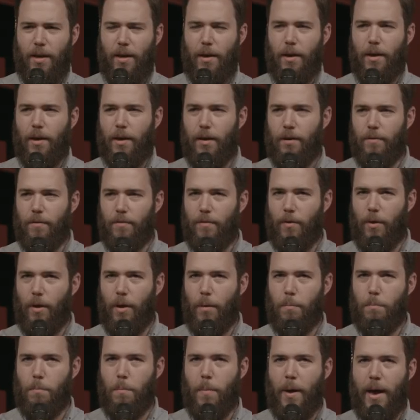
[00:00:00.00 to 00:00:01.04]
have
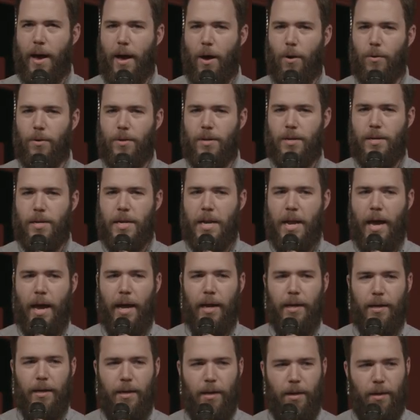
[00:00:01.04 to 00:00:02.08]
about
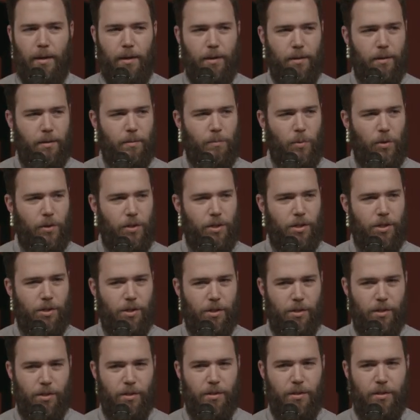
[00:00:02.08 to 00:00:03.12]
90
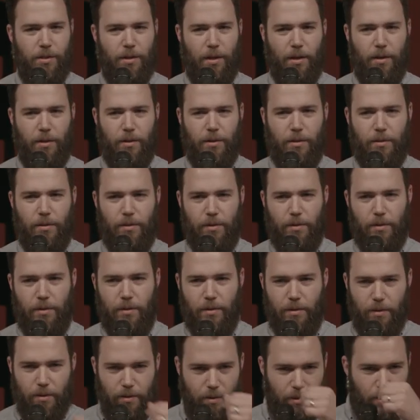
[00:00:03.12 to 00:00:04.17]
musicians and singers
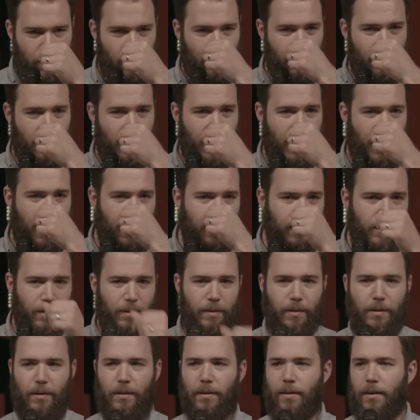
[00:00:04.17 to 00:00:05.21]
that
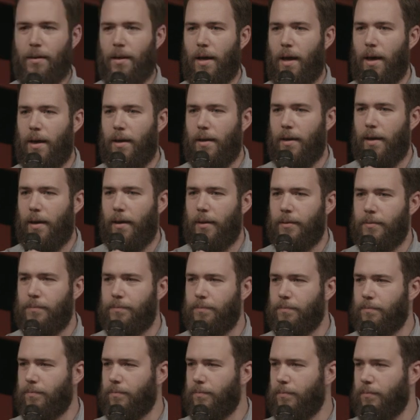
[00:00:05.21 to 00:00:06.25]
I, uh,
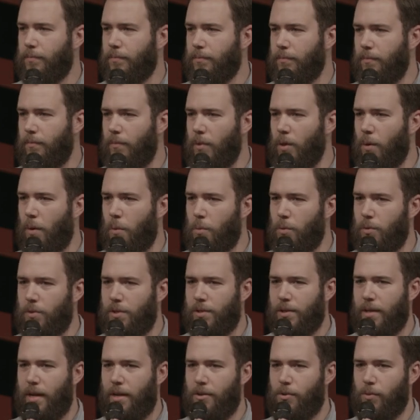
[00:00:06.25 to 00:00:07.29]
I will
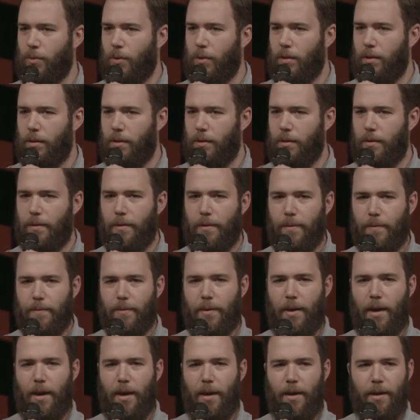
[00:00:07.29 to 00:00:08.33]
schedule
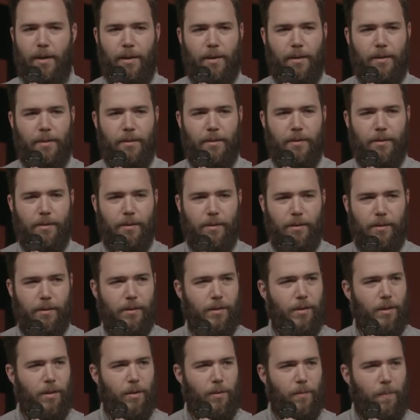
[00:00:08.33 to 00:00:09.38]
and,
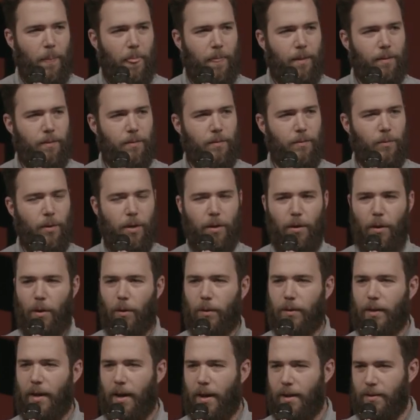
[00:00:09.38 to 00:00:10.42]
well,
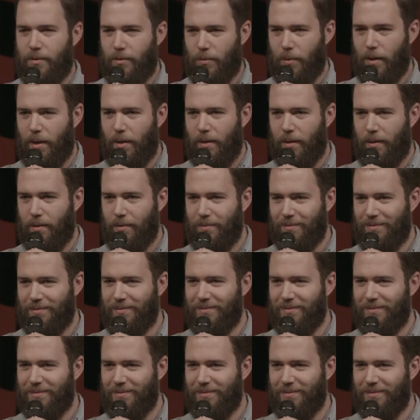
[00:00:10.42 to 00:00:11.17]
hold hands with.